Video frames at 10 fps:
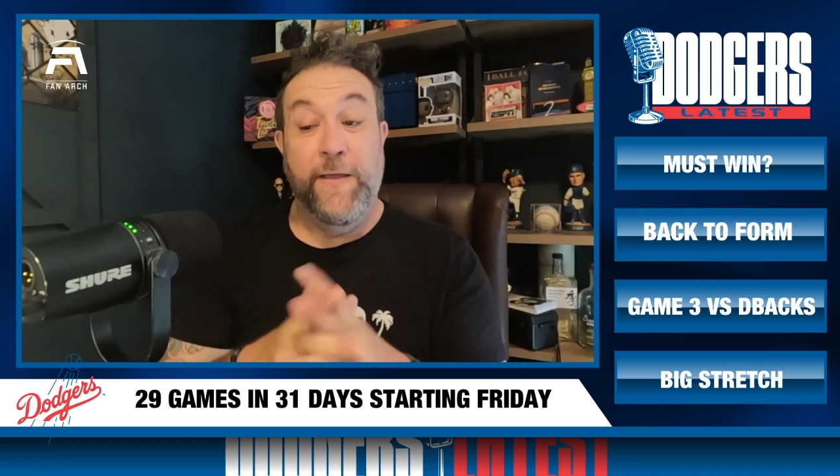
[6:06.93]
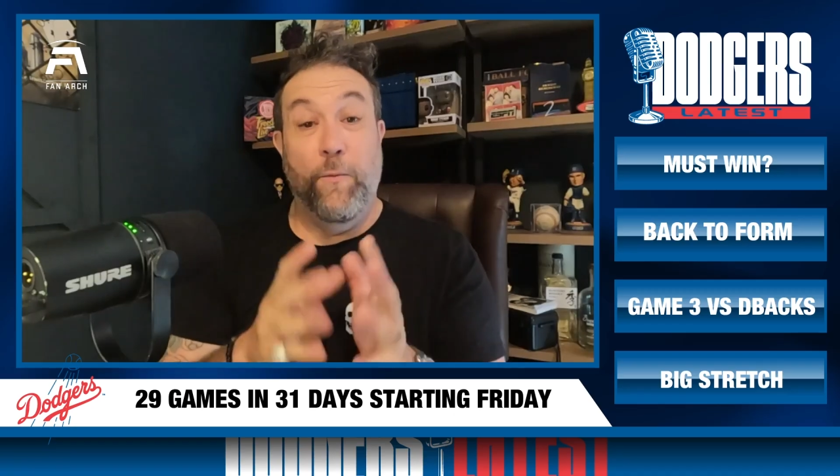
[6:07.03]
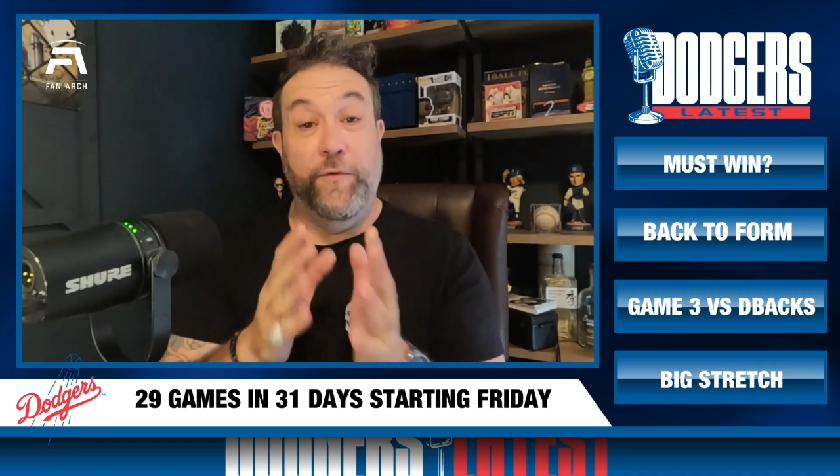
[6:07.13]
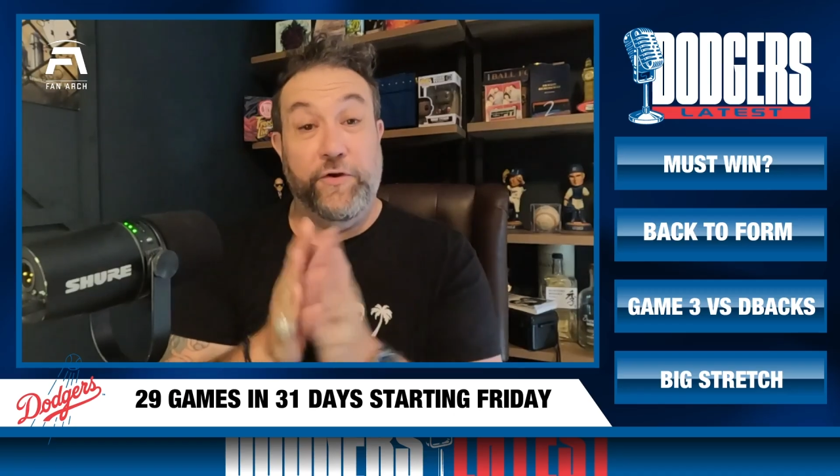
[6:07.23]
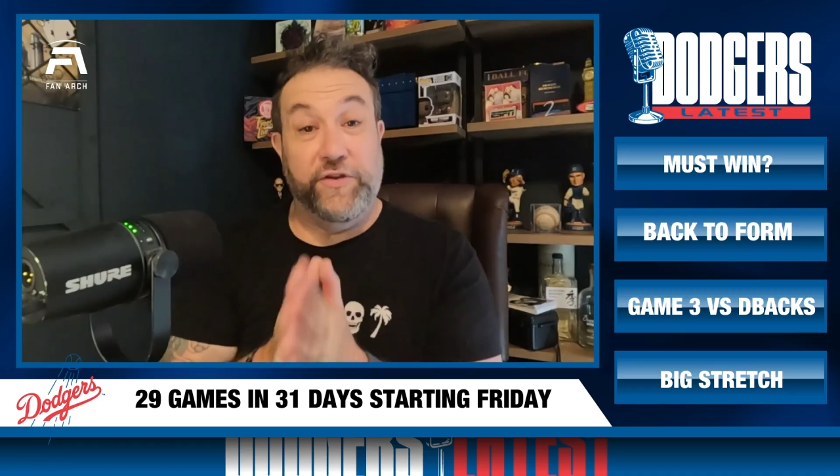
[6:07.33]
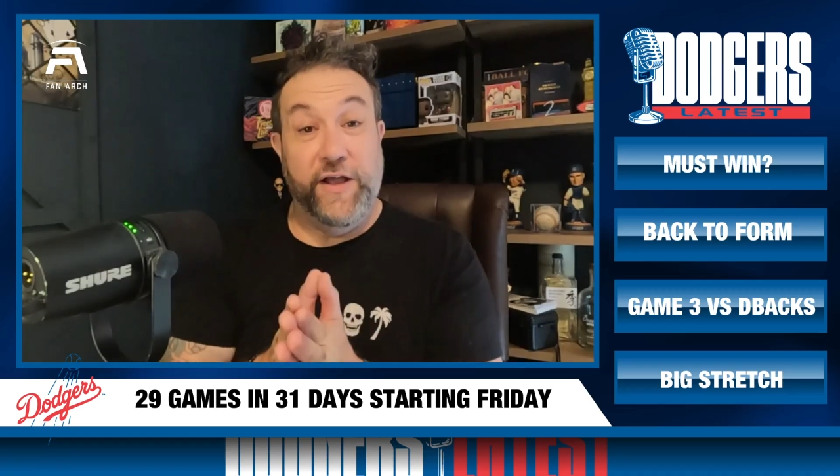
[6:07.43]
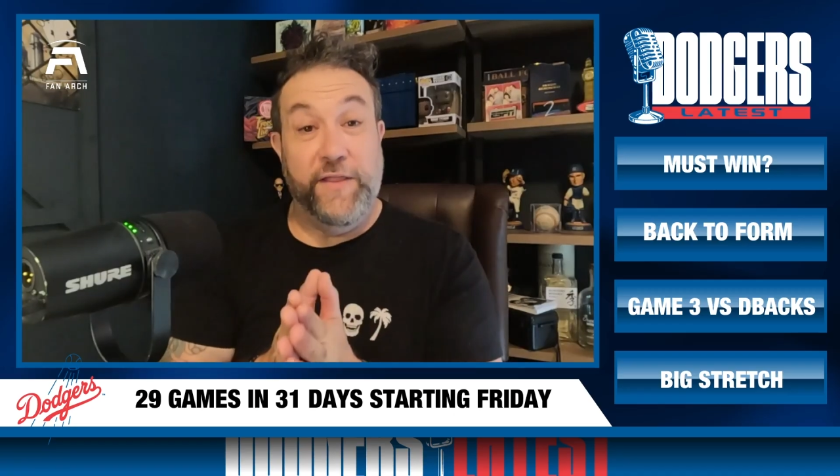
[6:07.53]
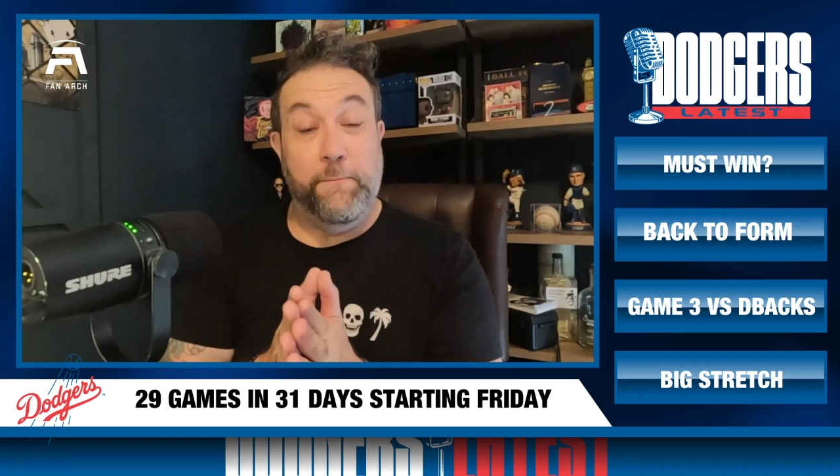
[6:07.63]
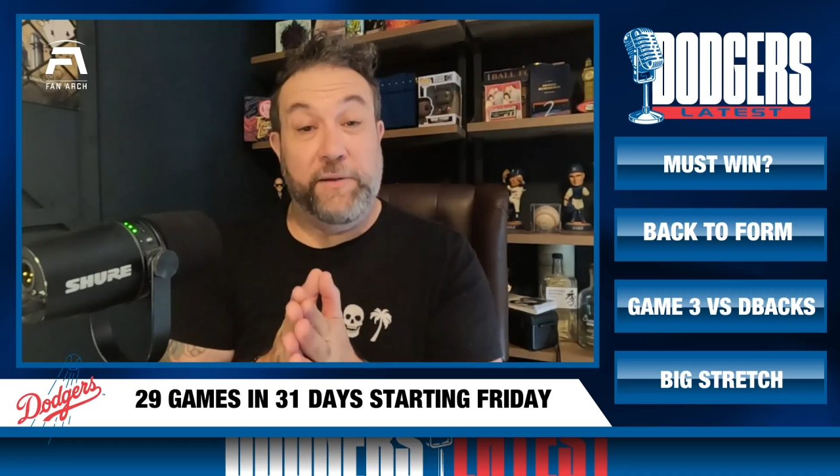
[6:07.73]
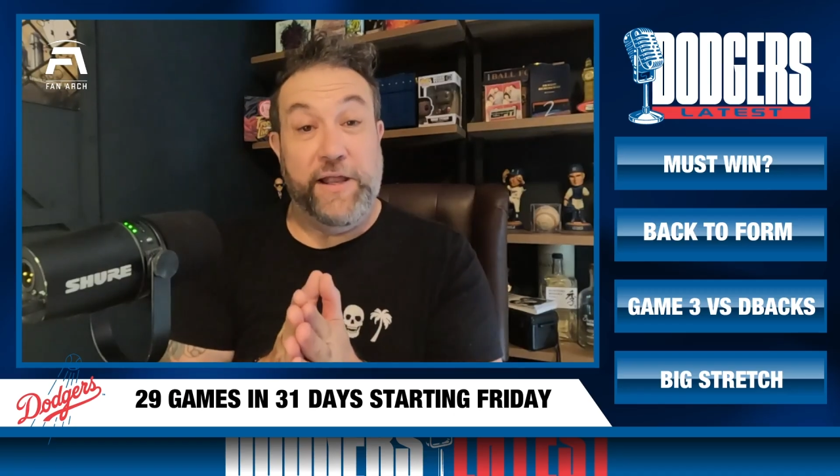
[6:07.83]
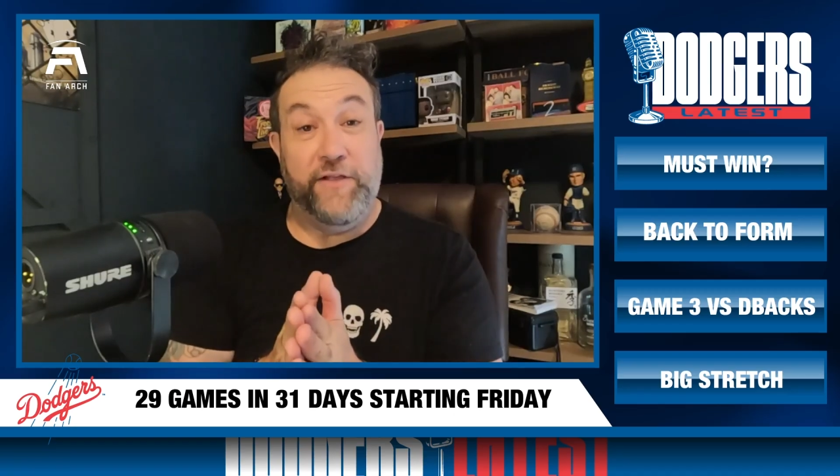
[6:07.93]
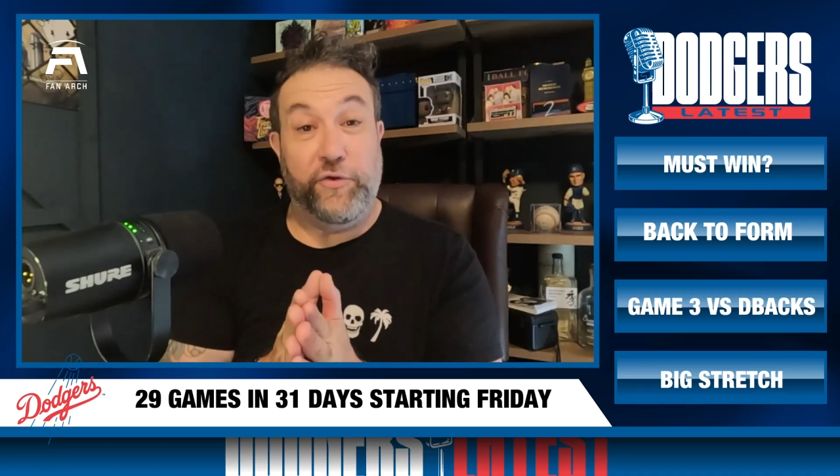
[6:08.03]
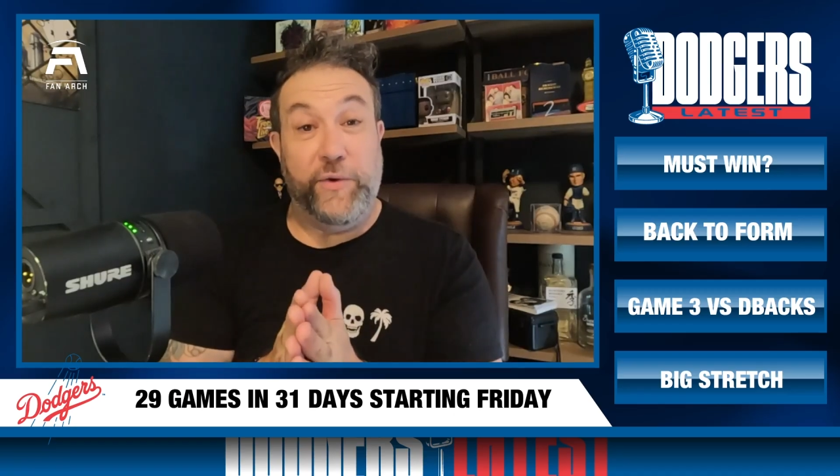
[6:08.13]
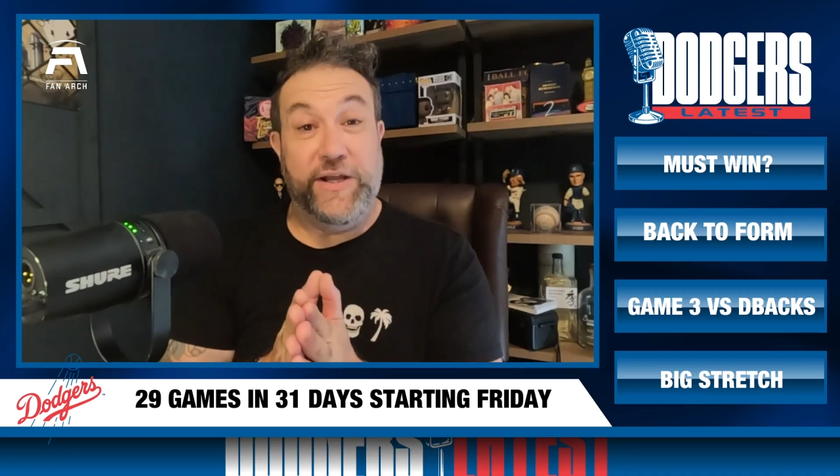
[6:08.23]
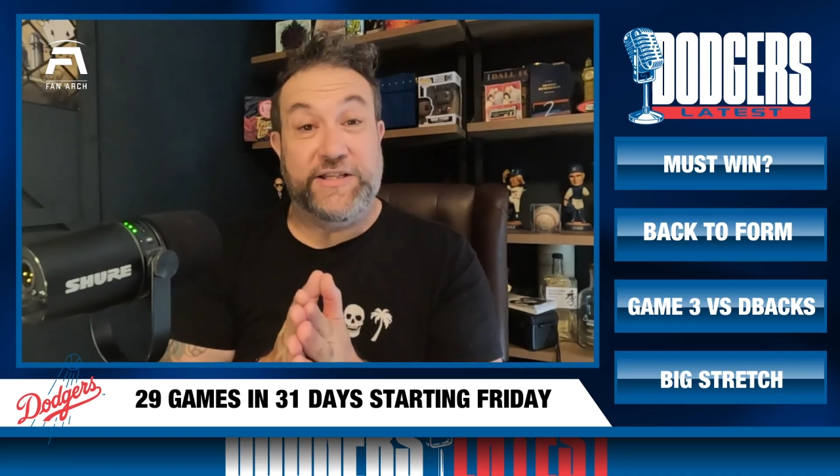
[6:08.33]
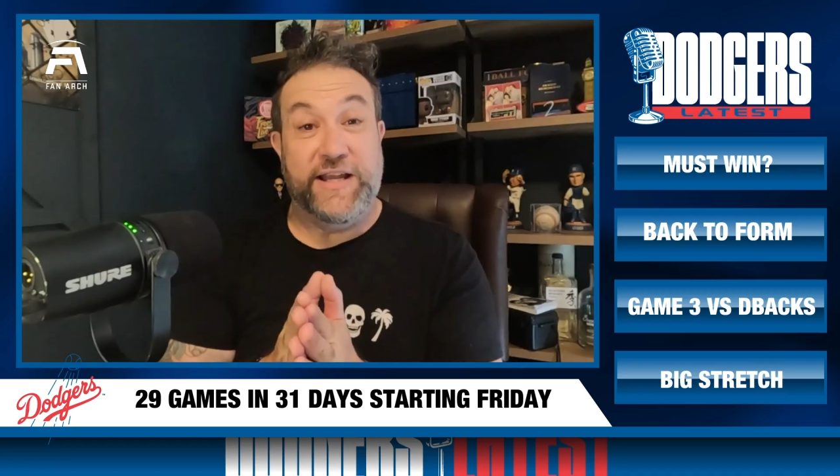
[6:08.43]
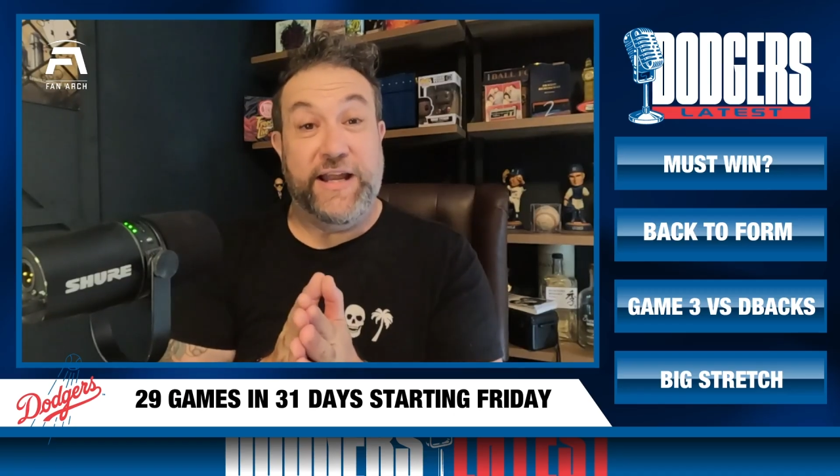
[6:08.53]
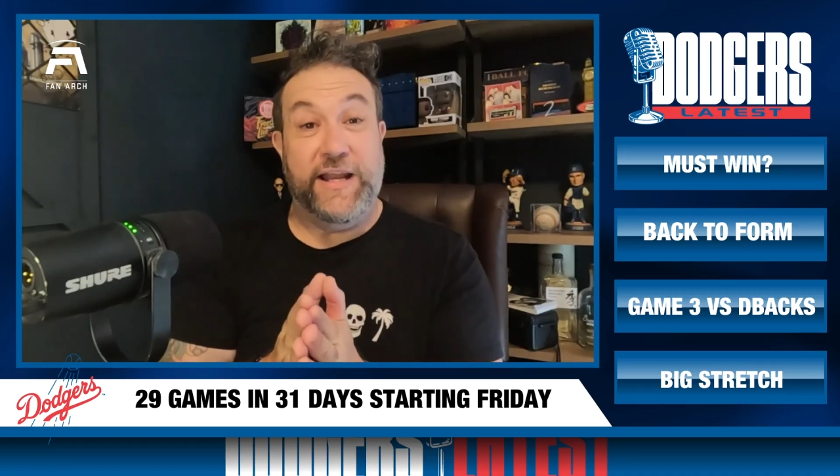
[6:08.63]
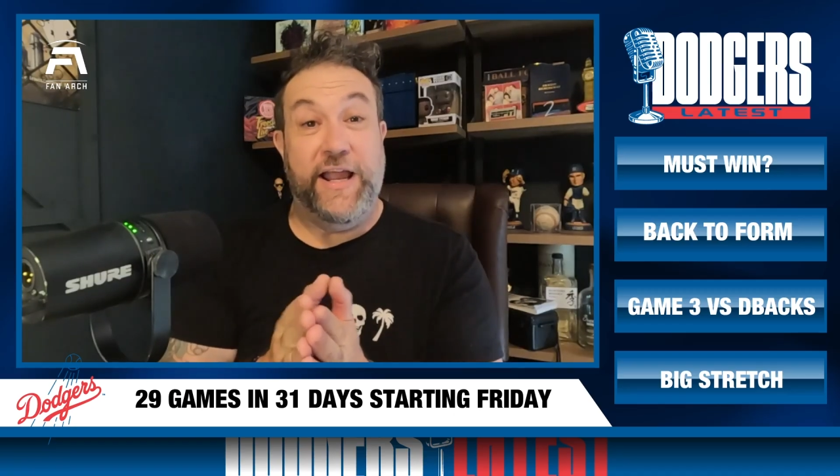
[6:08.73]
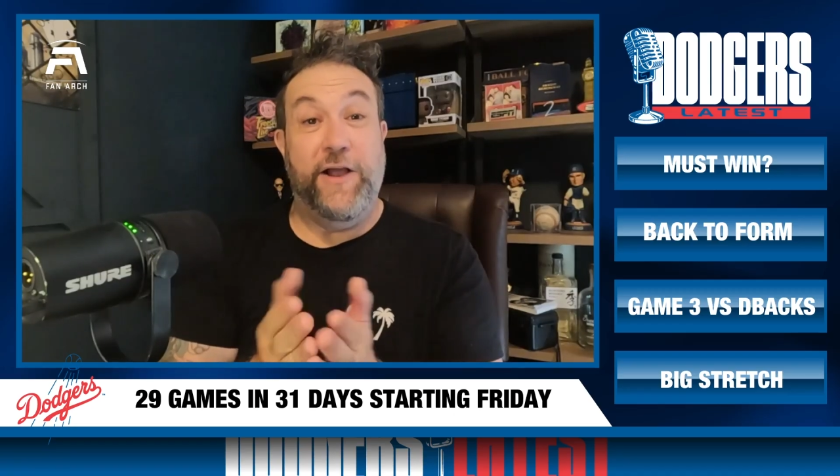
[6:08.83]
When they're done playing 3 in San
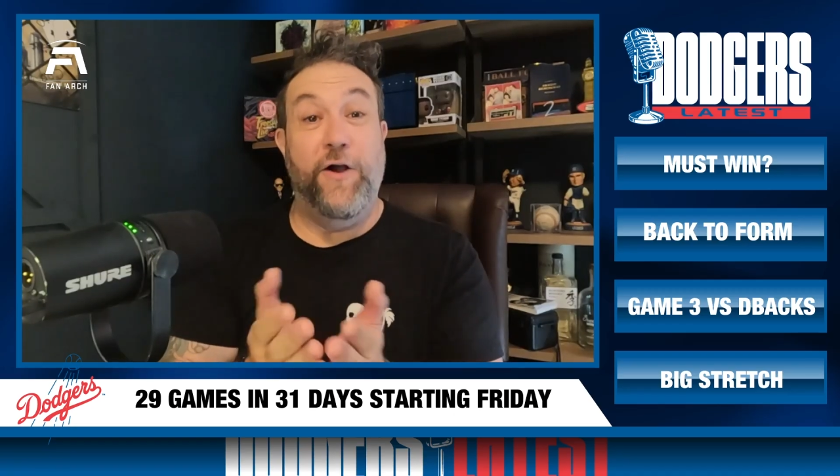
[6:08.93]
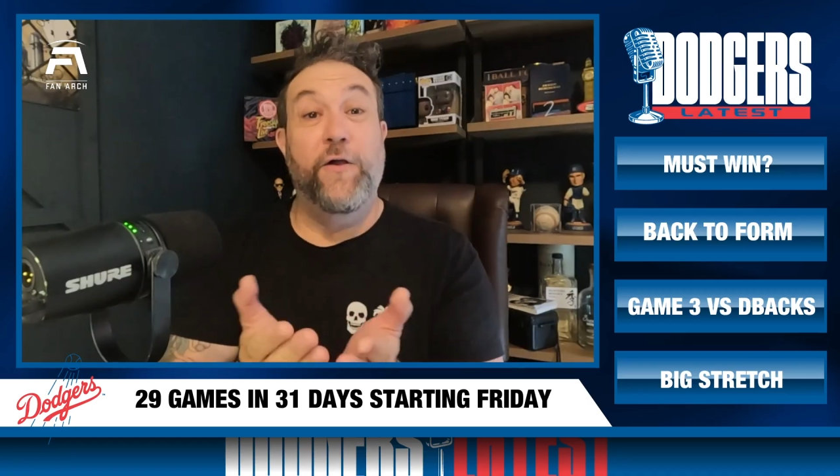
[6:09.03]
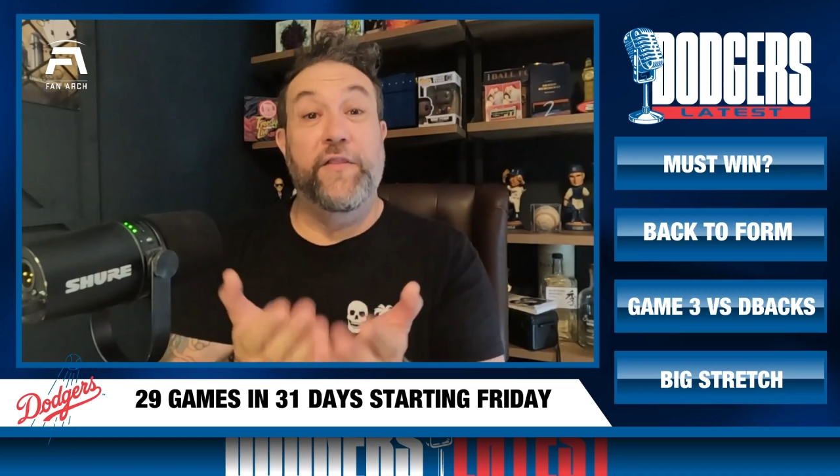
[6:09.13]
Diego,